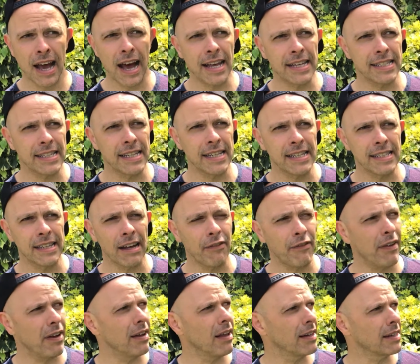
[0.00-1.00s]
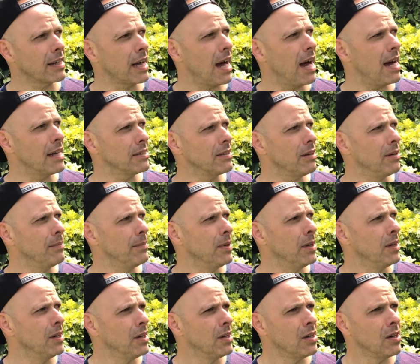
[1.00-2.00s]
as in I felt like I had um,
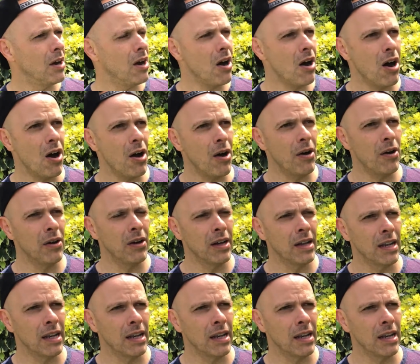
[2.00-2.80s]
uh,